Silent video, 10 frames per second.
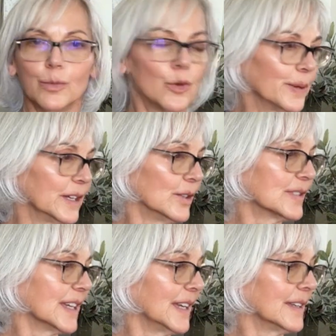And we'll be
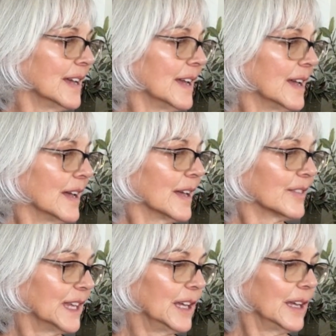using
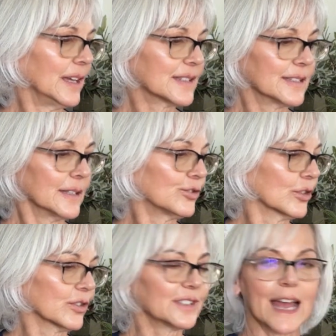the
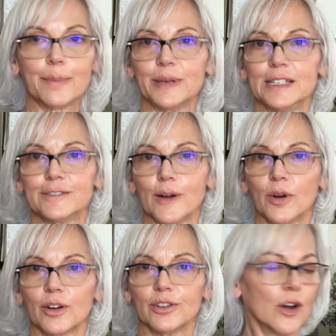sugar snap peas from
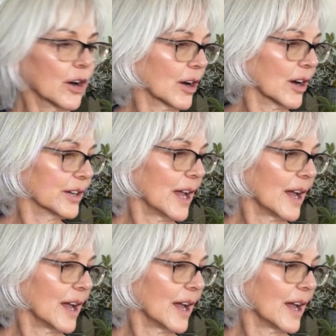our yard,